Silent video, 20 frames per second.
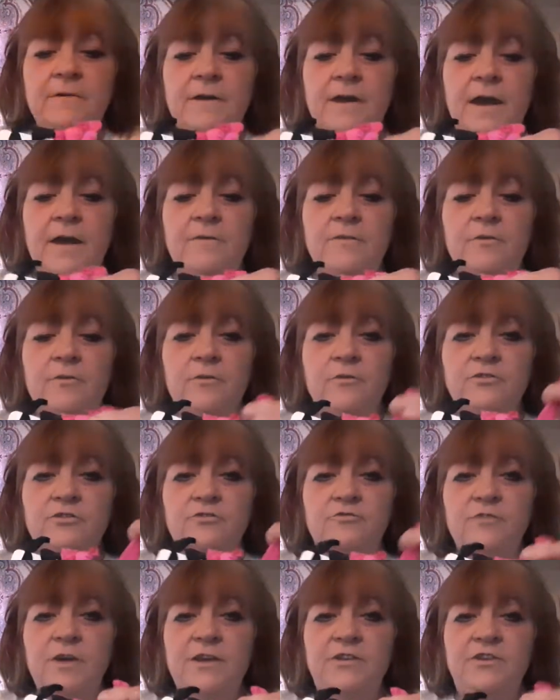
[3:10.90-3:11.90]
And they're the
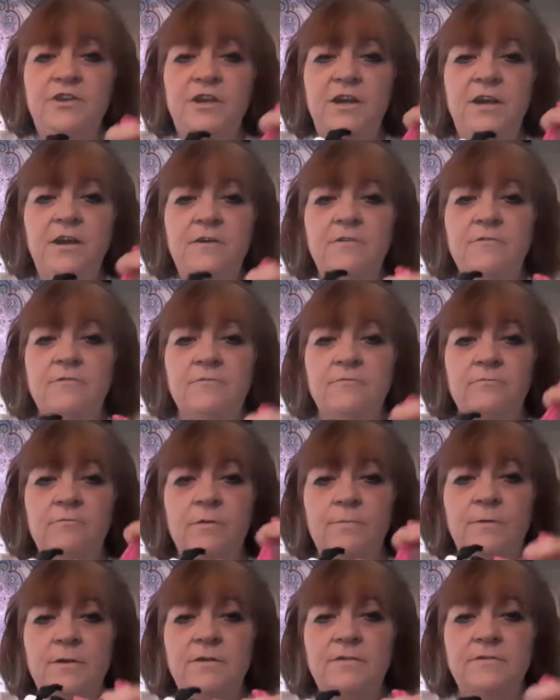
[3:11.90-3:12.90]
stretchy
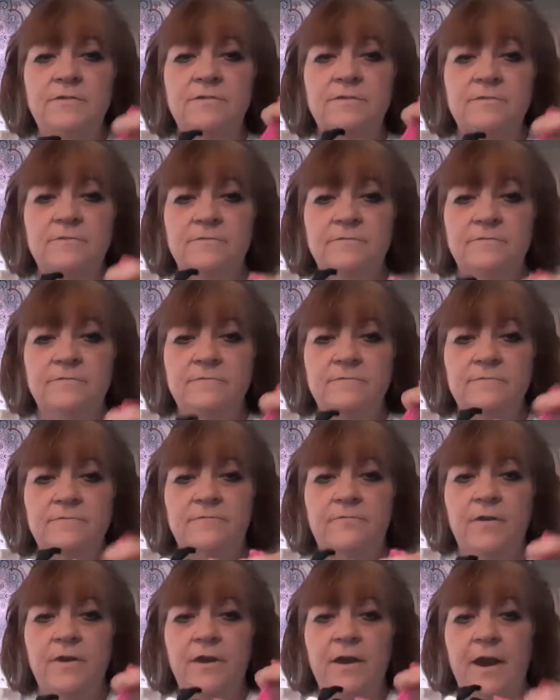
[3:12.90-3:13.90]
ribbons
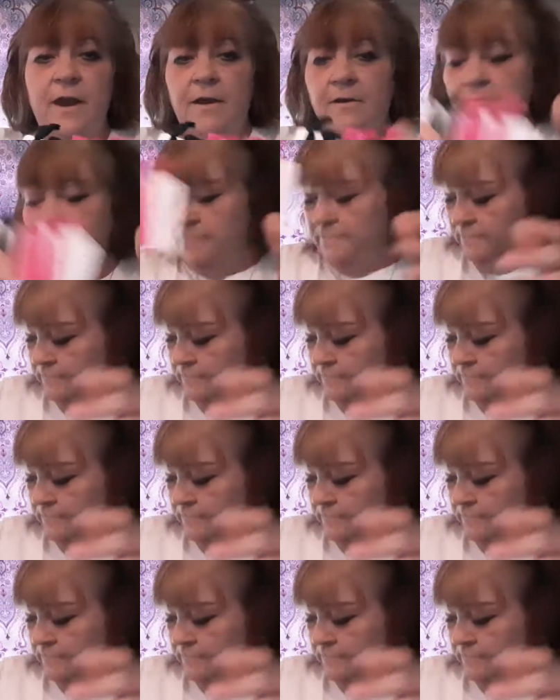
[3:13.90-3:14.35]
for your hair.